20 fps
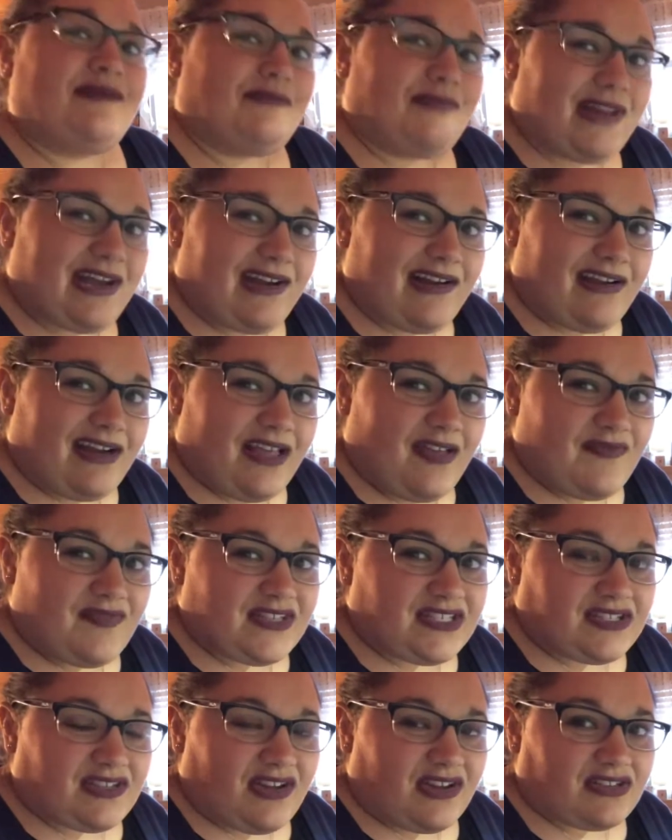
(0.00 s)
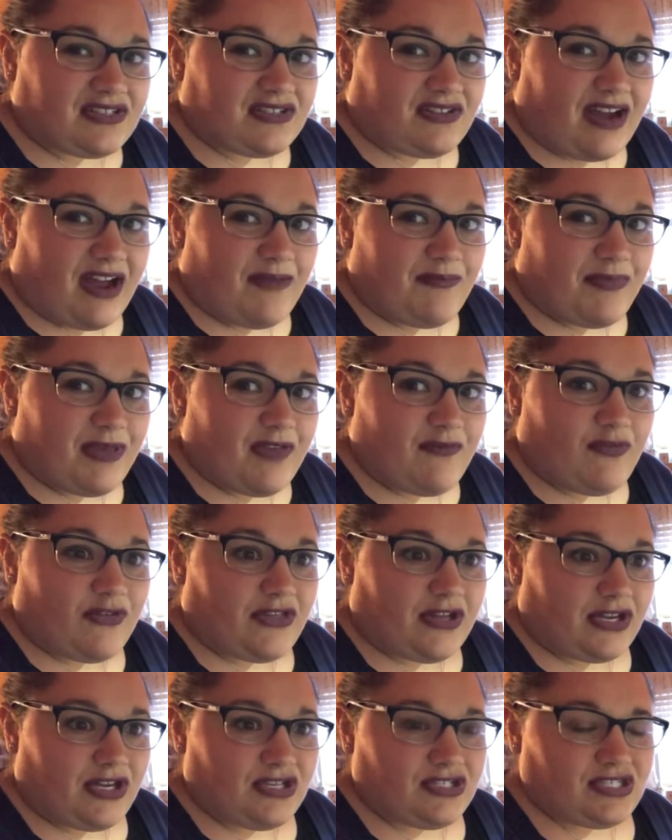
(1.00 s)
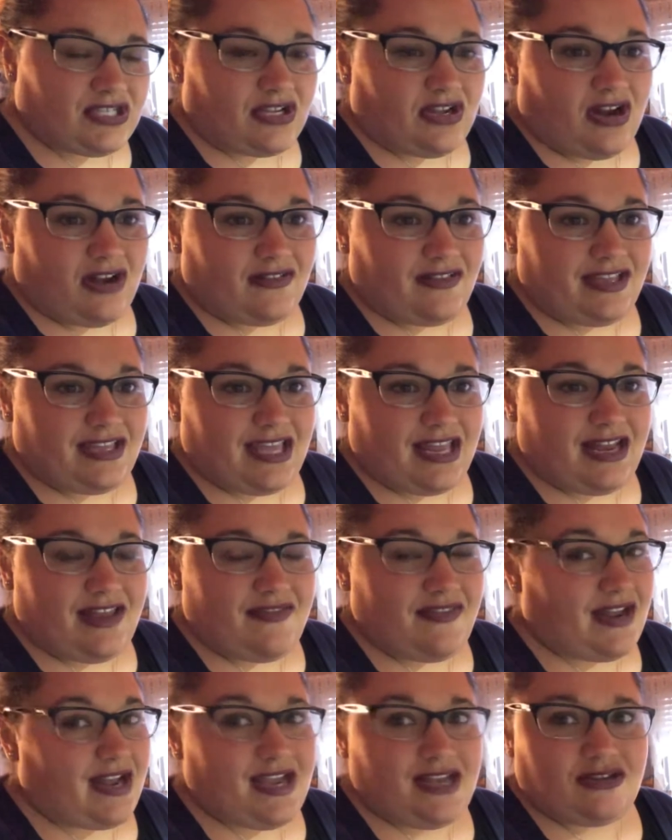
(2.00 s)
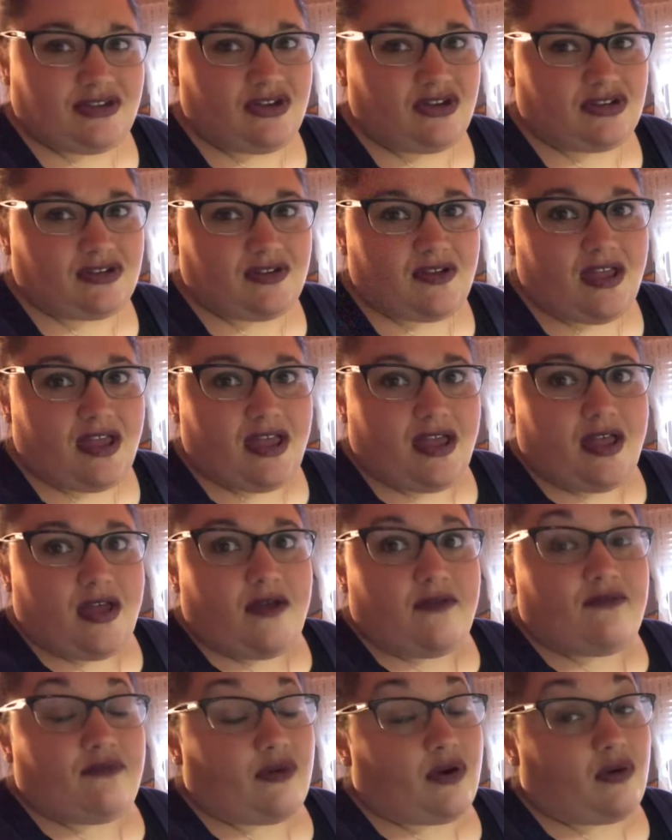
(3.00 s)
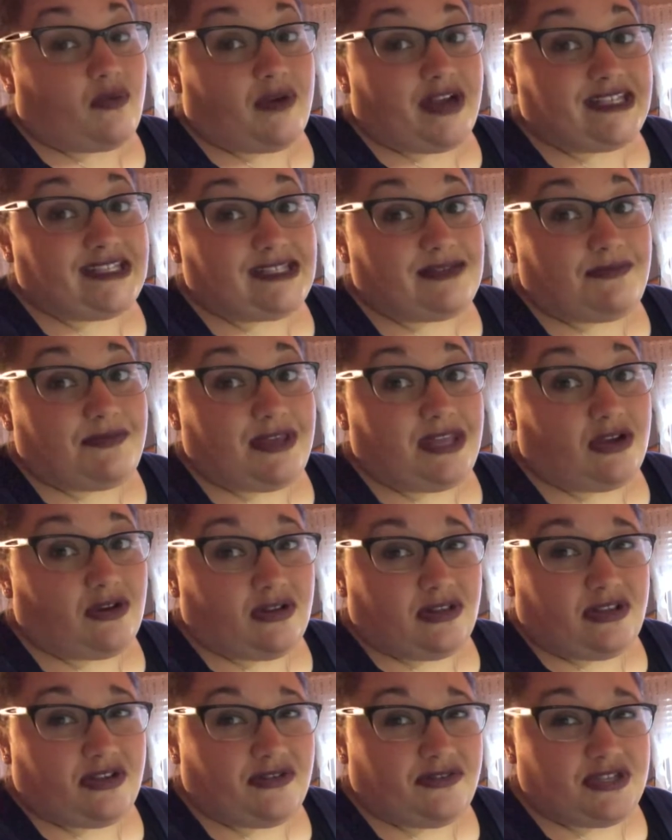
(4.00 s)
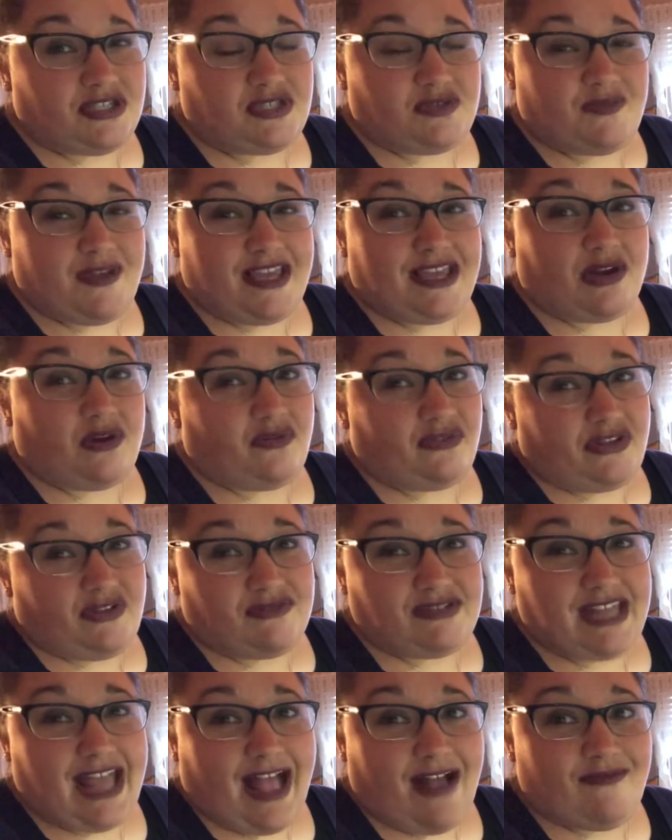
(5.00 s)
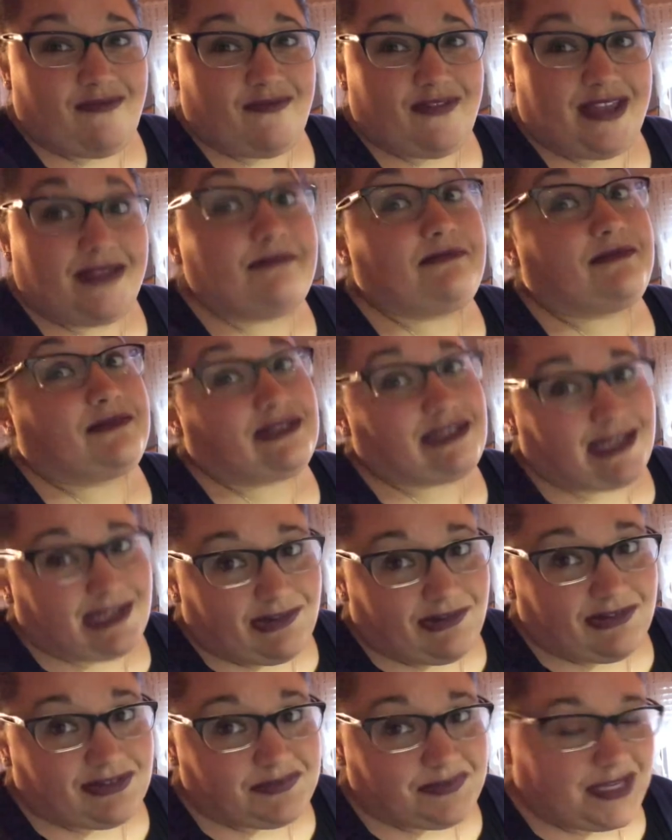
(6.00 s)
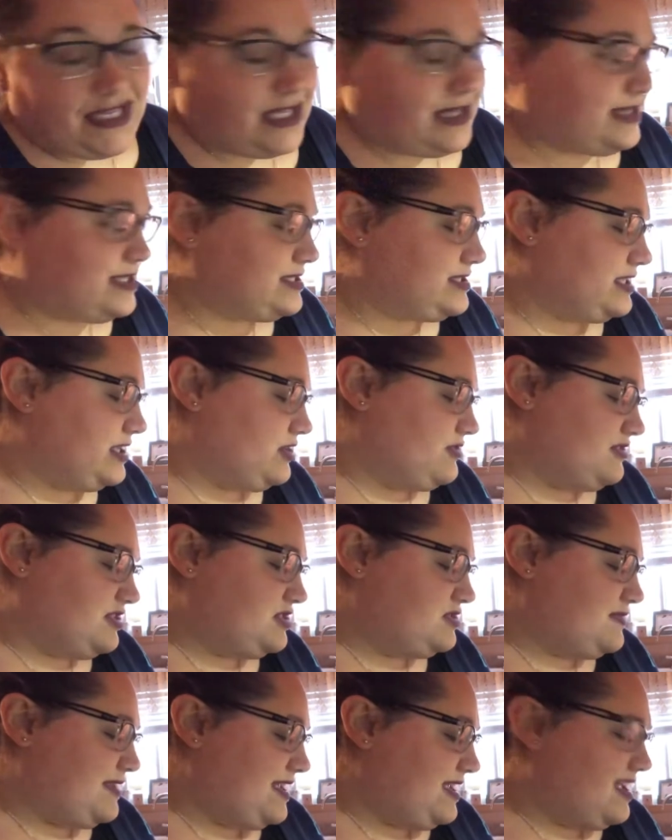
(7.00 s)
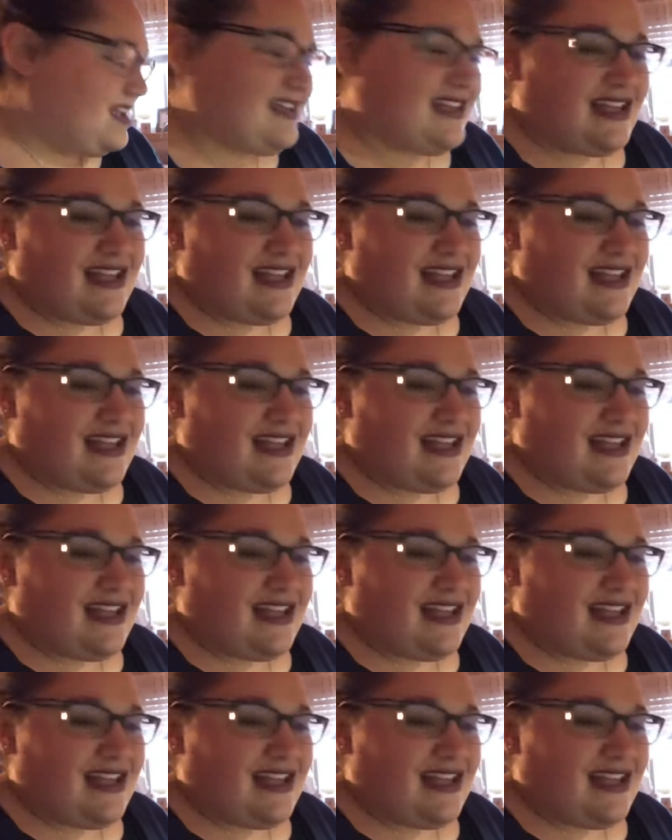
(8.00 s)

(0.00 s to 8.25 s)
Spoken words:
But I already have this cooked ground beef with onions and garlic in it that I had cooked for a recipe earlier this week and only used half of it because I know I was making this later this week.